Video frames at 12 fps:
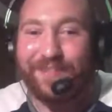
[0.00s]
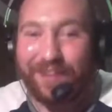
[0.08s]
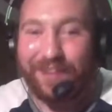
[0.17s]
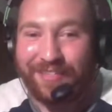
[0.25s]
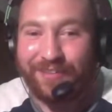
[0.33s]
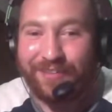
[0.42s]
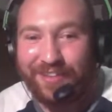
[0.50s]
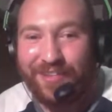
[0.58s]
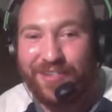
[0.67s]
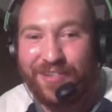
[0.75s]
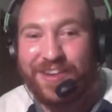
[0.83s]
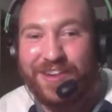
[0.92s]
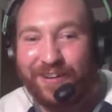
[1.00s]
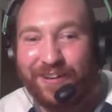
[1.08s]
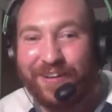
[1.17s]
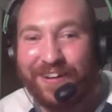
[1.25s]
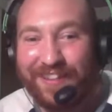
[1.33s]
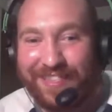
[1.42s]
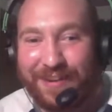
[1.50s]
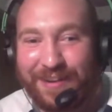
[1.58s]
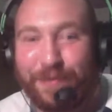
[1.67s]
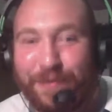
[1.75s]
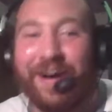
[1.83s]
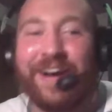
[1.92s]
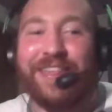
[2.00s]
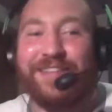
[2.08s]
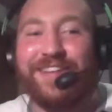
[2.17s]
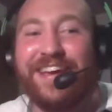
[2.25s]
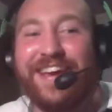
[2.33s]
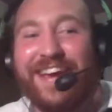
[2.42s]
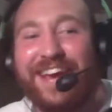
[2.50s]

We're gonna do this show, and it's gonna be awesome.